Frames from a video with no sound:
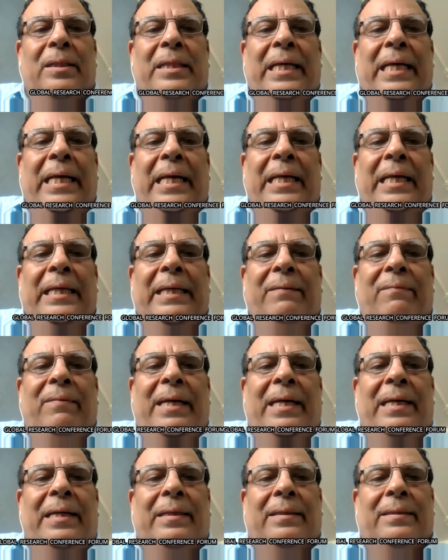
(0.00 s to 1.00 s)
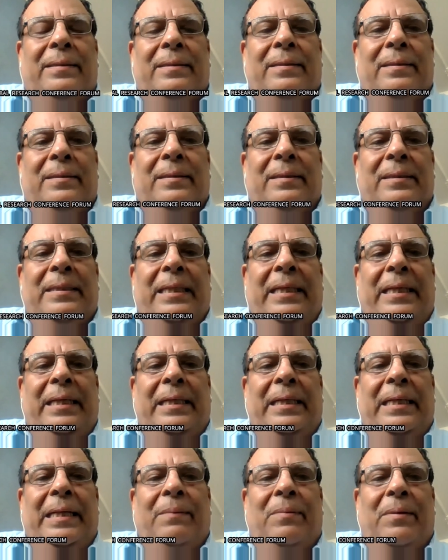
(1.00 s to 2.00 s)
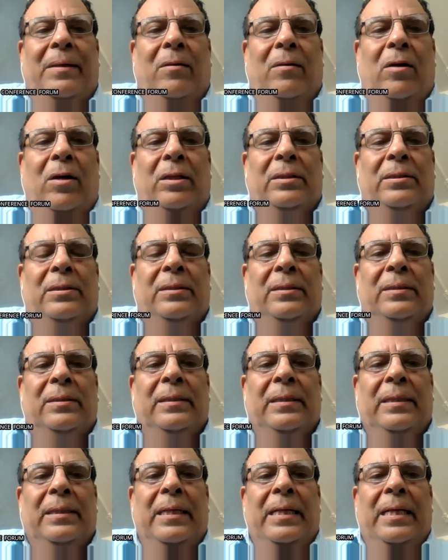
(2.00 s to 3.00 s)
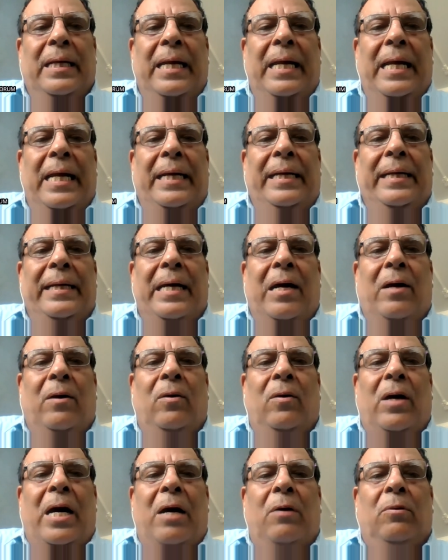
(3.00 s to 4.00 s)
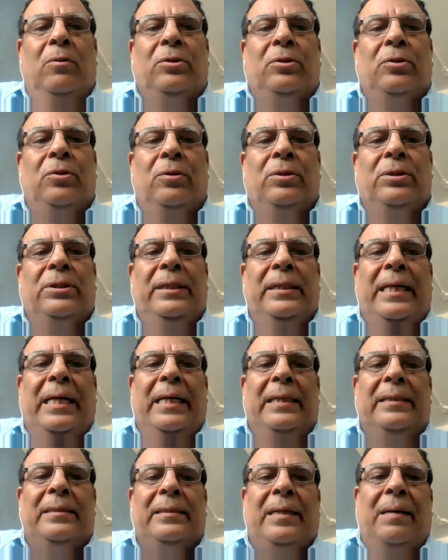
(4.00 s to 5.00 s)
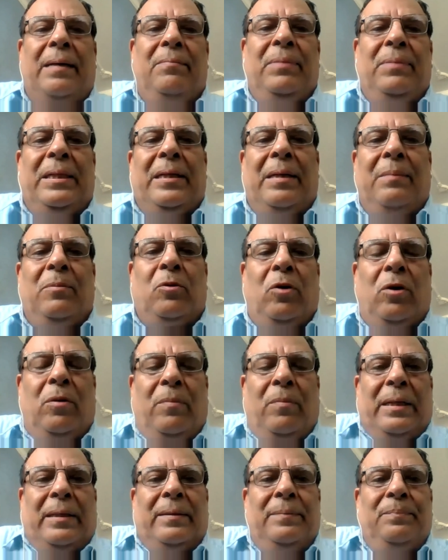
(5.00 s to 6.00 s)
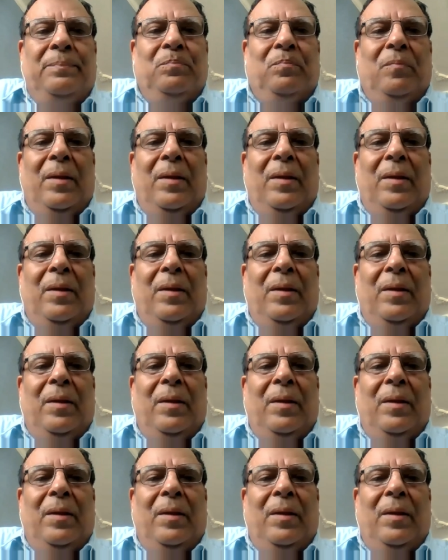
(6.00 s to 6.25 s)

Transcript: they evade the labor laws, and now outsourcing has become common.